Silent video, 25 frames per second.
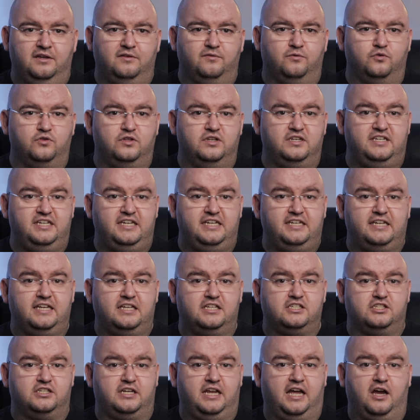For the
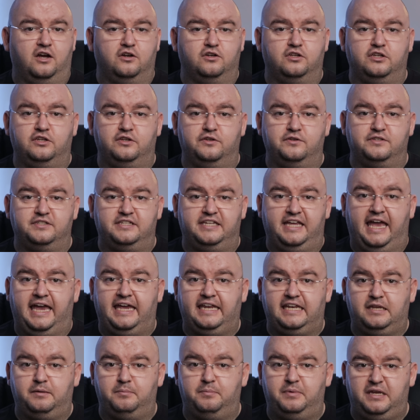details on how to use the
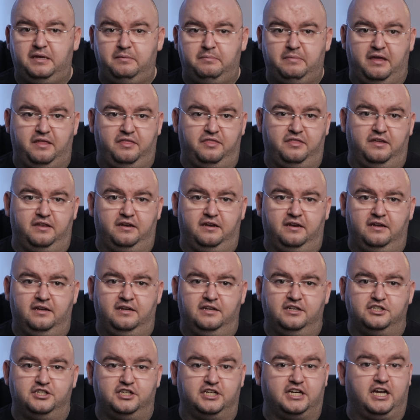ADB method,
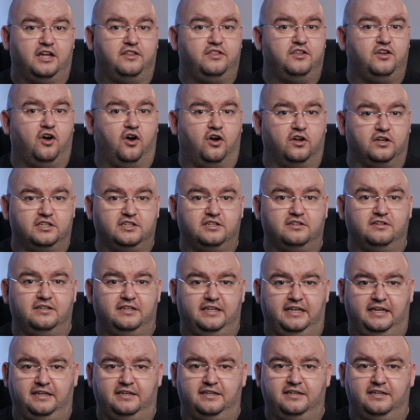check out the article
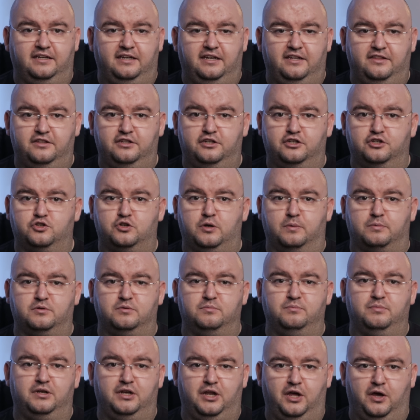linked in the
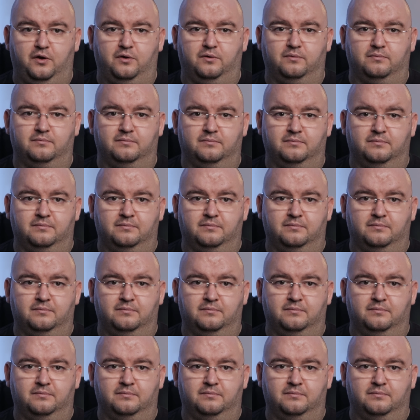description below.